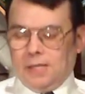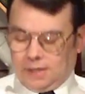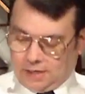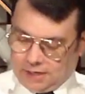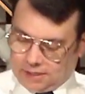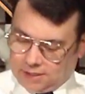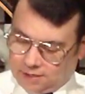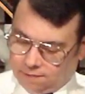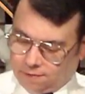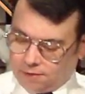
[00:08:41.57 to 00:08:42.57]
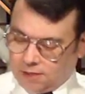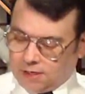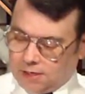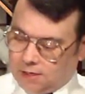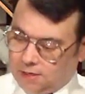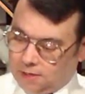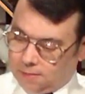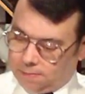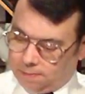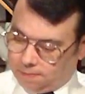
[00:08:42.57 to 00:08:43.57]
And that's it for the